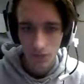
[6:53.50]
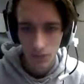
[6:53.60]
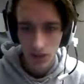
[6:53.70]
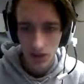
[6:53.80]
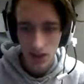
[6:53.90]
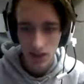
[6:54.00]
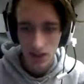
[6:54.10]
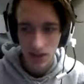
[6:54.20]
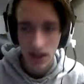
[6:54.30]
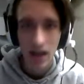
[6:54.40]
What's that
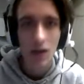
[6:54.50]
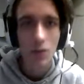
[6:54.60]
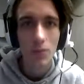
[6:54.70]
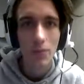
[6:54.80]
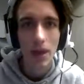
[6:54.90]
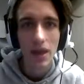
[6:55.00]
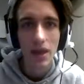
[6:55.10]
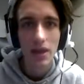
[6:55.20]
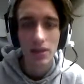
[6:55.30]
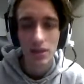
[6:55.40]
sound,
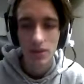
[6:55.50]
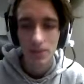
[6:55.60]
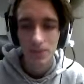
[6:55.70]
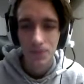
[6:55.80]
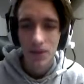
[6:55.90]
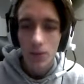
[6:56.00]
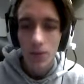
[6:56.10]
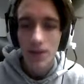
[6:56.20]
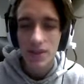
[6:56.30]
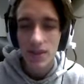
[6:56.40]
man?
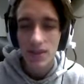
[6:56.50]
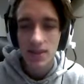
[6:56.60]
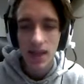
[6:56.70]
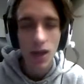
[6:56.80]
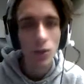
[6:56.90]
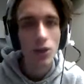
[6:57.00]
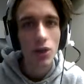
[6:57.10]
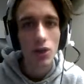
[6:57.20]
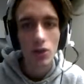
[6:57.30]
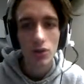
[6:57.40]
What is that sound,
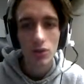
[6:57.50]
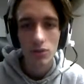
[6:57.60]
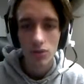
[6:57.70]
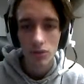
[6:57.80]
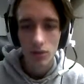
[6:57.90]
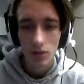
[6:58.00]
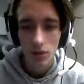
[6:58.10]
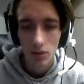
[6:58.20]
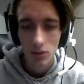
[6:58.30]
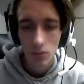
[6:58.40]
girl?
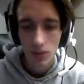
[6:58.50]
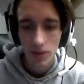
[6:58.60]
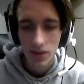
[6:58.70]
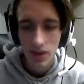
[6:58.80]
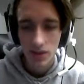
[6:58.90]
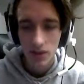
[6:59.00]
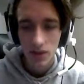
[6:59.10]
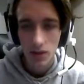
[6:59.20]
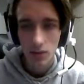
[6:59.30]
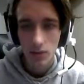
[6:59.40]
Girl, what is that
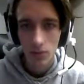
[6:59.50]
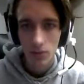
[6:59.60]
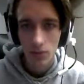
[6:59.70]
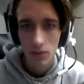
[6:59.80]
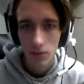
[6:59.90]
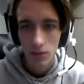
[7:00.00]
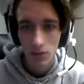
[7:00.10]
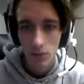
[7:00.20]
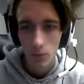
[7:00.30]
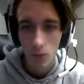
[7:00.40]

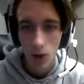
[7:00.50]
sound?